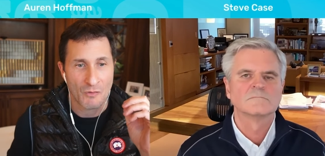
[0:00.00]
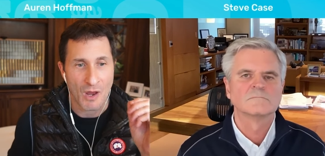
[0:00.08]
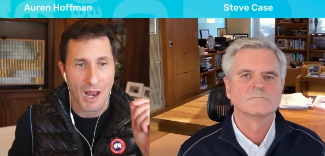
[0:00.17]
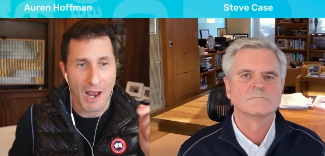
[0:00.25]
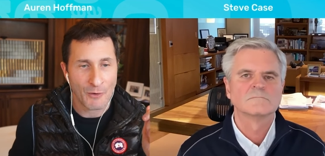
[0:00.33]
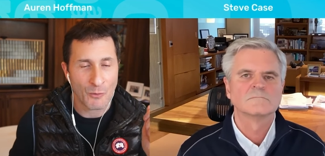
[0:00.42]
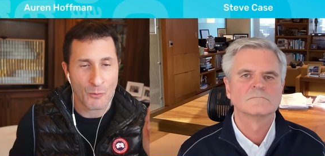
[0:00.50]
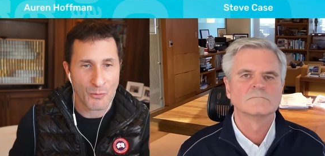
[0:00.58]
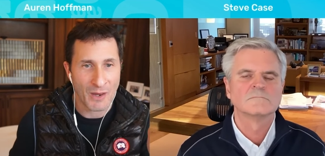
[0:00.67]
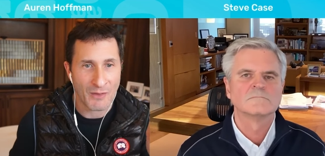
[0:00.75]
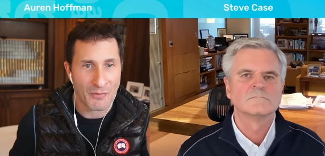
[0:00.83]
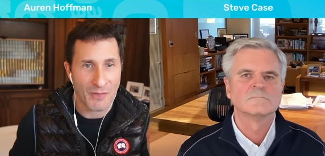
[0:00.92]
Speaker 1: how do you
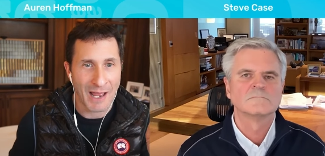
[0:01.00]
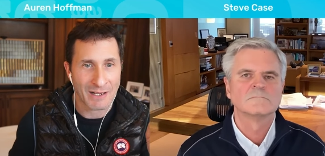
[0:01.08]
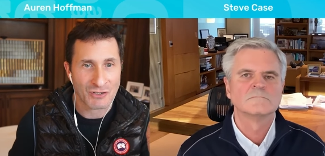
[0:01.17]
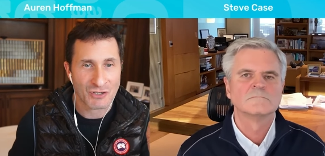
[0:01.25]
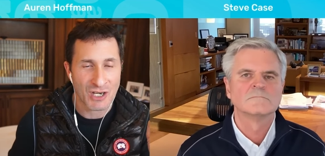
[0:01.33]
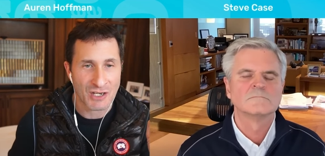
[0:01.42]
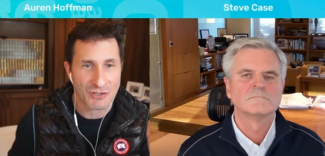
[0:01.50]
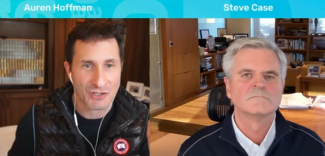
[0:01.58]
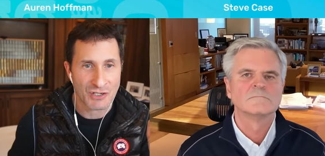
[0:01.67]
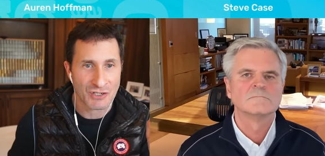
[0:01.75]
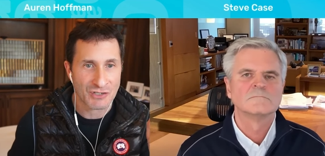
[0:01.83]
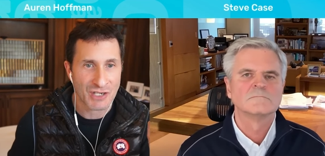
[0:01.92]
think that
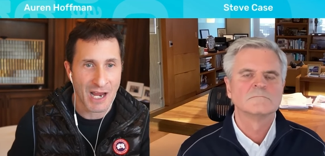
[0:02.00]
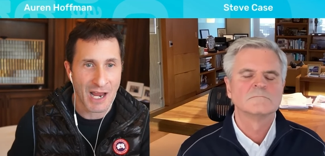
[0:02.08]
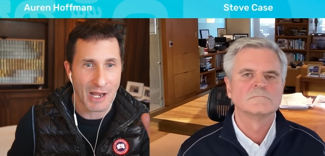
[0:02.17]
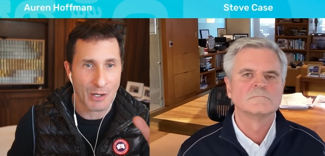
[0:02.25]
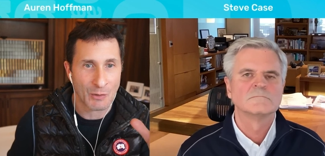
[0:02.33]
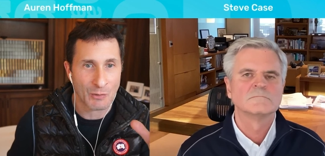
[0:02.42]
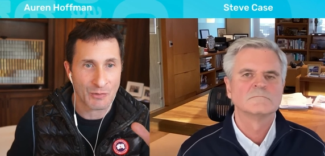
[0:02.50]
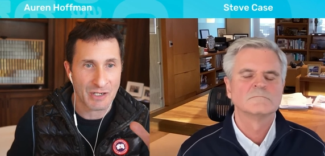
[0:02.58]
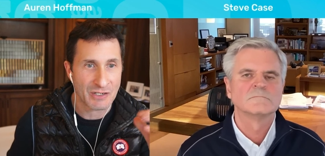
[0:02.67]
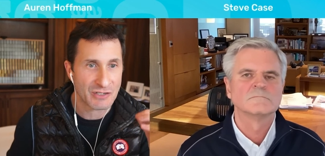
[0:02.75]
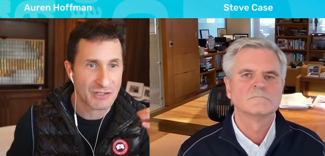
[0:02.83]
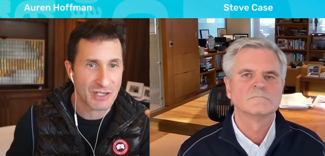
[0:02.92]
changes how
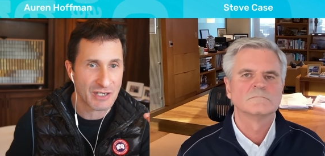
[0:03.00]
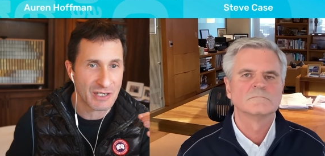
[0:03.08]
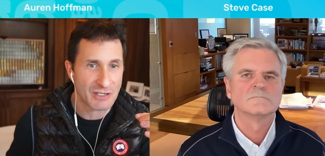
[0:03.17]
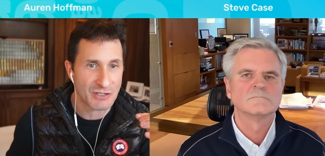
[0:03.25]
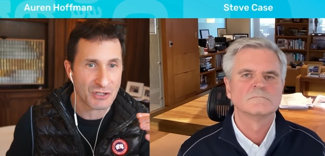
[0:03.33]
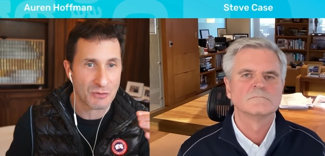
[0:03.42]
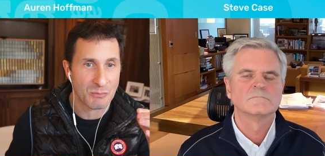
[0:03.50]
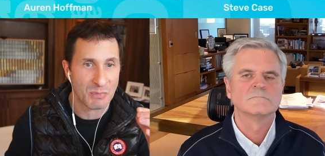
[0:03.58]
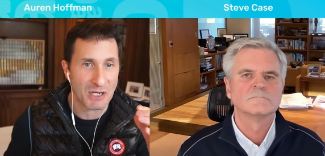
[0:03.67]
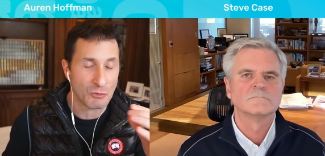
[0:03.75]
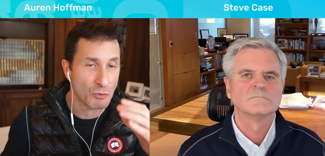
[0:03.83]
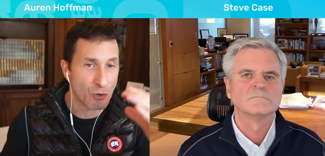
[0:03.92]
these cities should be
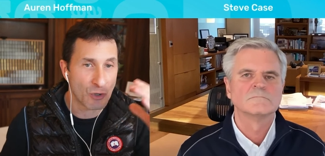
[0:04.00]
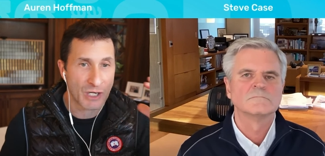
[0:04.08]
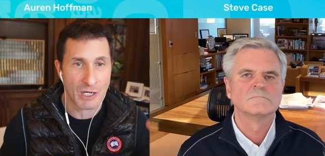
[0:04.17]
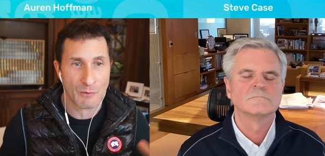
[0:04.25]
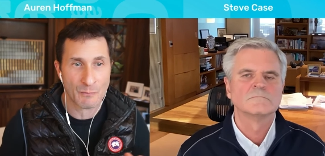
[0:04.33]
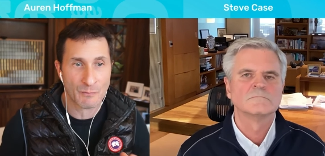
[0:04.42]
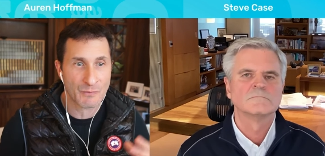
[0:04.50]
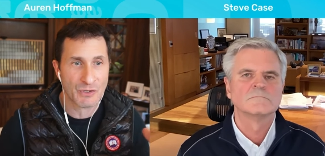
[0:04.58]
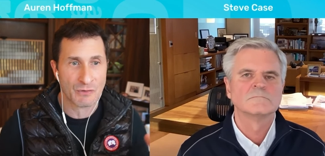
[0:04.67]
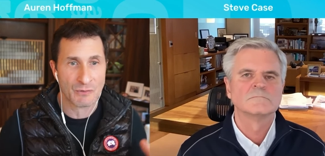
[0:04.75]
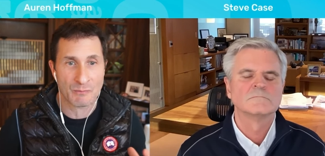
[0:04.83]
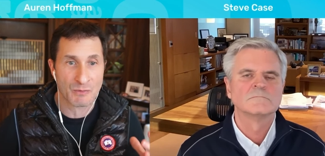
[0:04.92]
looking
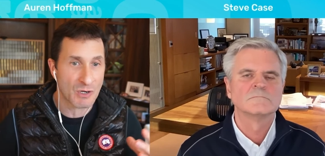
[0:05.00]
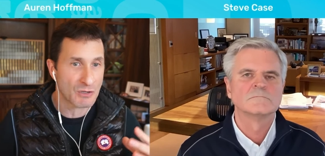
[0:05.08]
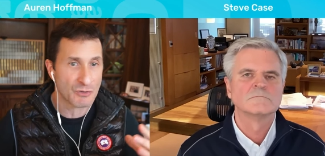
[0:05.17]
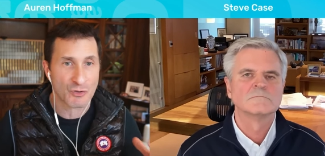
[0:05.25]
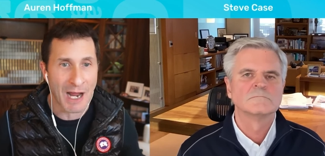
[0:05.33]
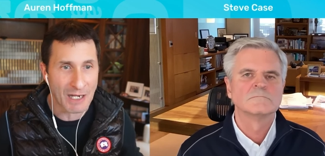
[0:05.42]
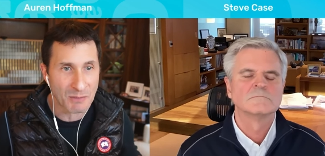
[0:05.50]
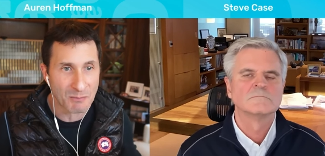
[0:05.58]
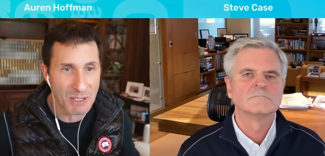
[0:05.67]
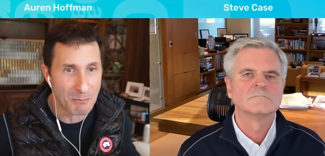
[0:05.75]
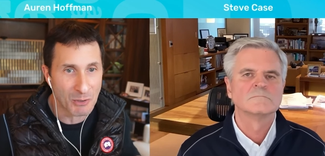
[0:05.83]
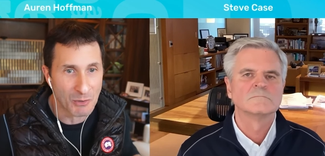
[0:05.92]
to attract
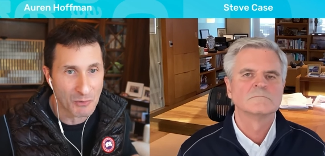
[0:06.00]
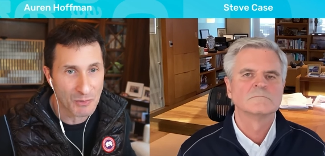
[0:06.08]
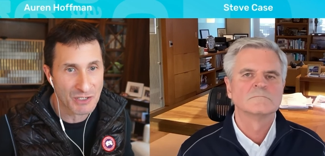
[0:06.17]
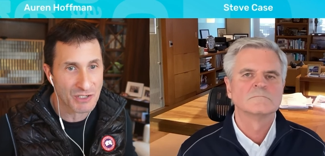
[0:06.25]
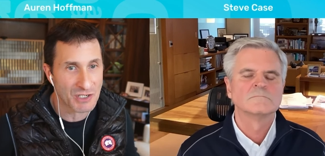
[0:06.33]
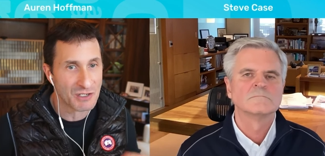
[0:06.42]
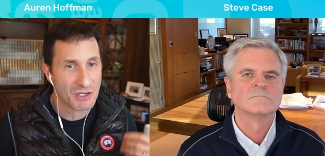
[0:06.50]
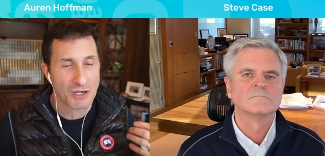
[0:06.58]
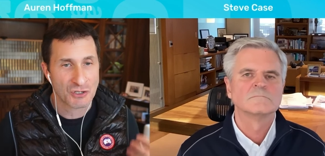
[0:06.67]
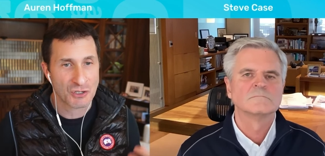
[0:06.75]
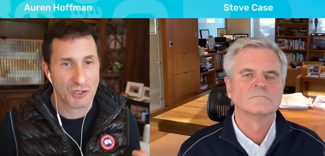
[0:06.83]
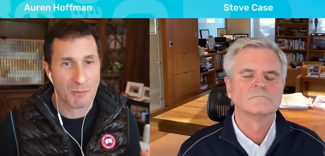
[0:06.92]
people? Is it
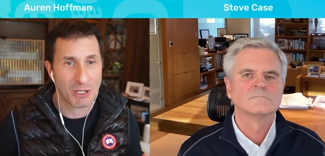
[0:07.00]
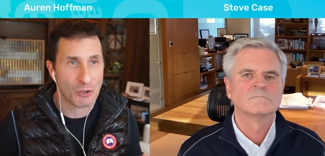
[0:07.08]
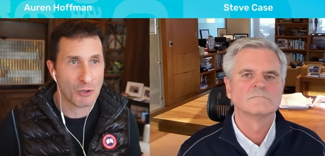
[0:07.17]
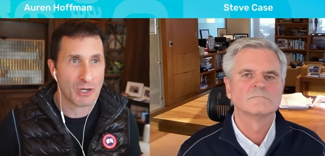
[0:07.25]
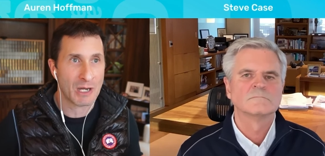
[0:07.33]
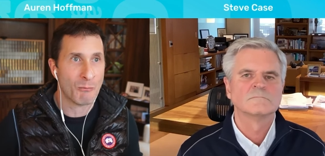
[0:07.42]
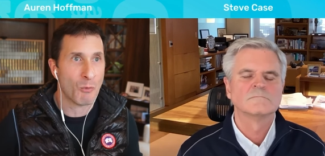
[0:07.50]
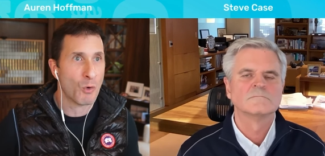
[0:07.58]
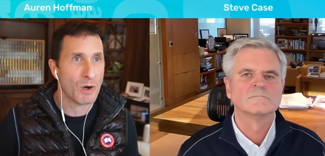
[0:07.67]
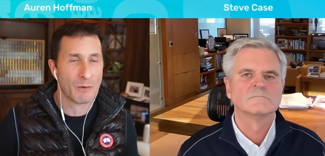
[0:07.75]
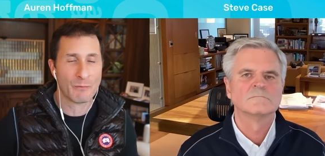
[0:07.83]
should they be looking more